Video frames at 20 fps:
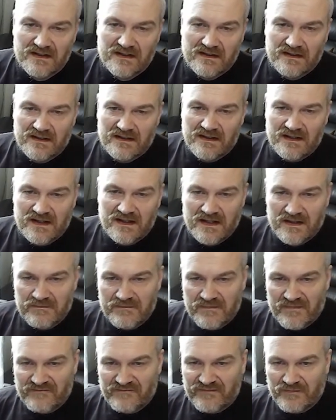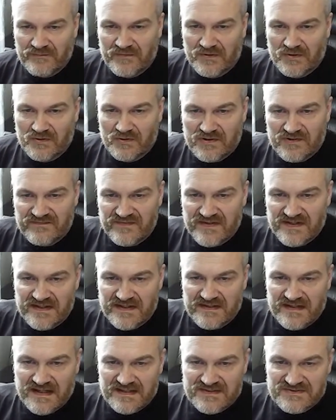From the look of
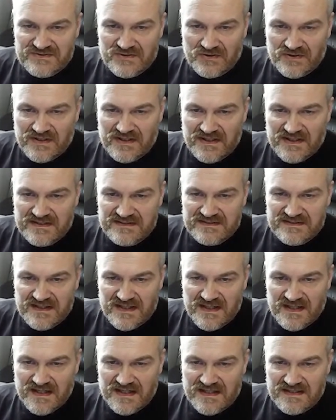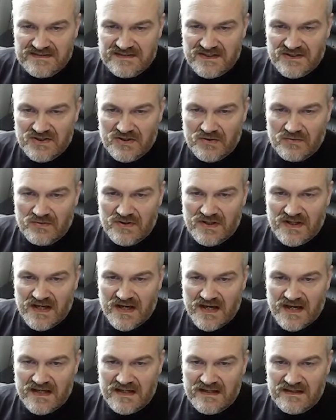it, that socket is a
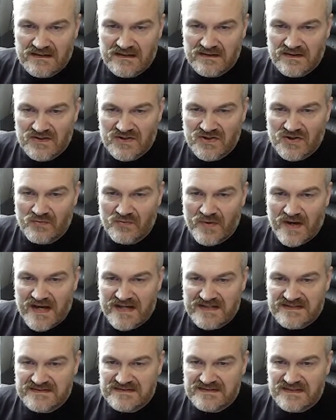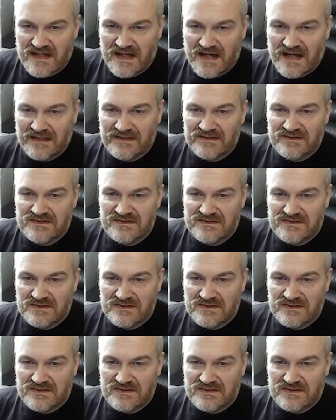UK, US and